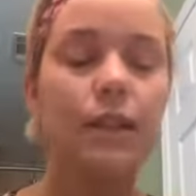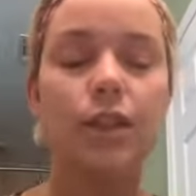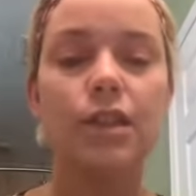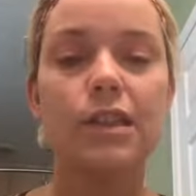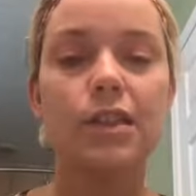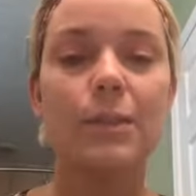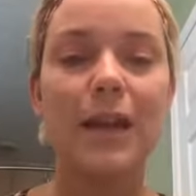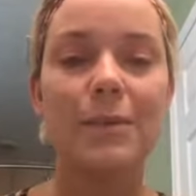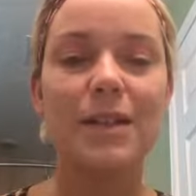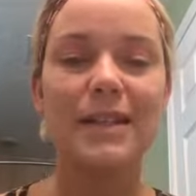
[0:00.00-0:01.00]
you'd still be
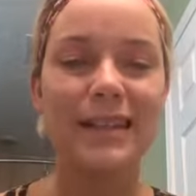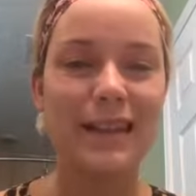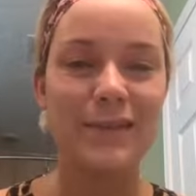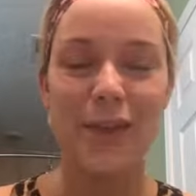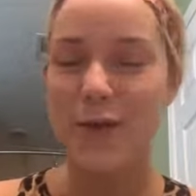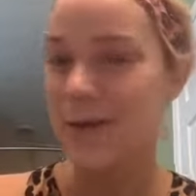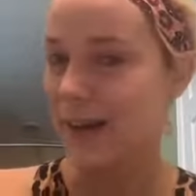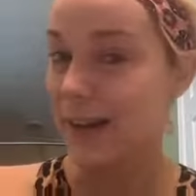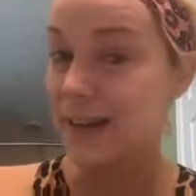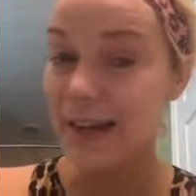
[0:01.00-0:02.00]
able to see if there were
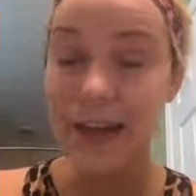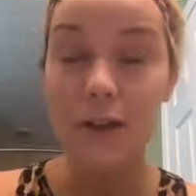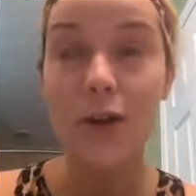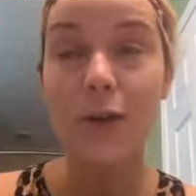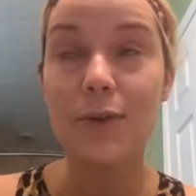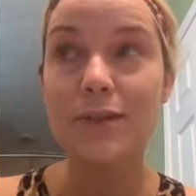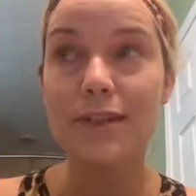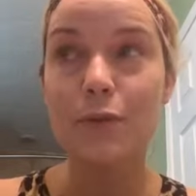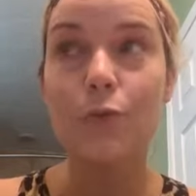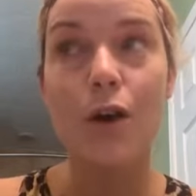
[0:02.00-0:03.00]
any nail holes in
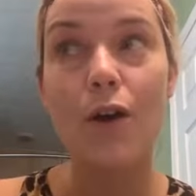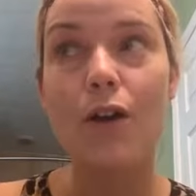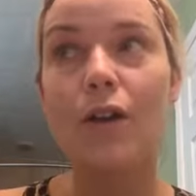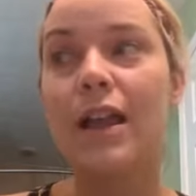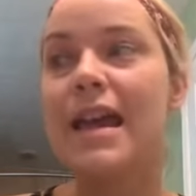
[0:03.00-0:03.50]
the wall,